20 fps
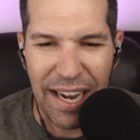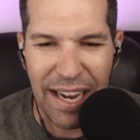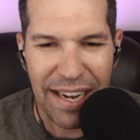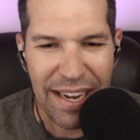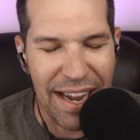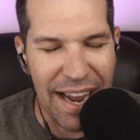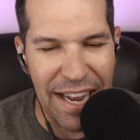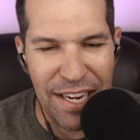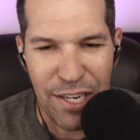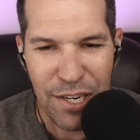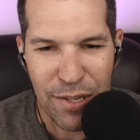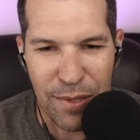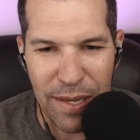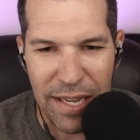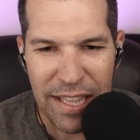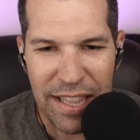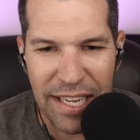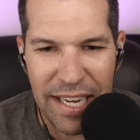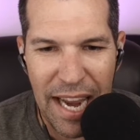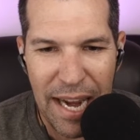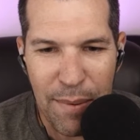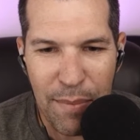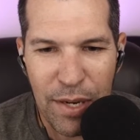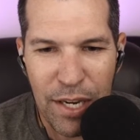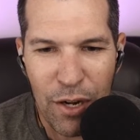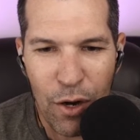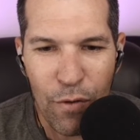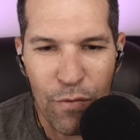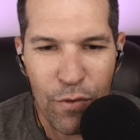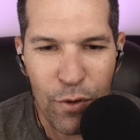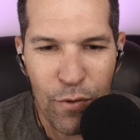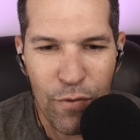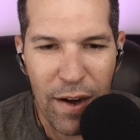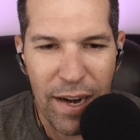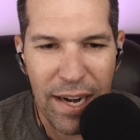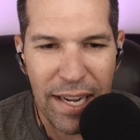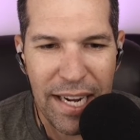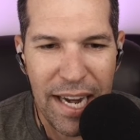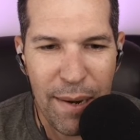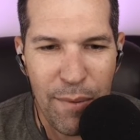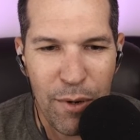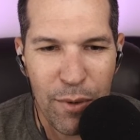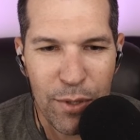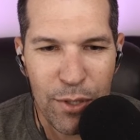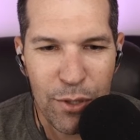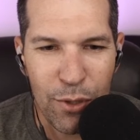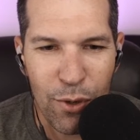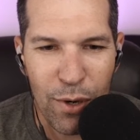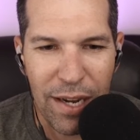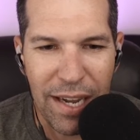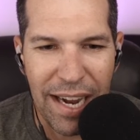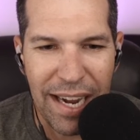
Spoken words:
I just, the game, if you find a game you enjoy,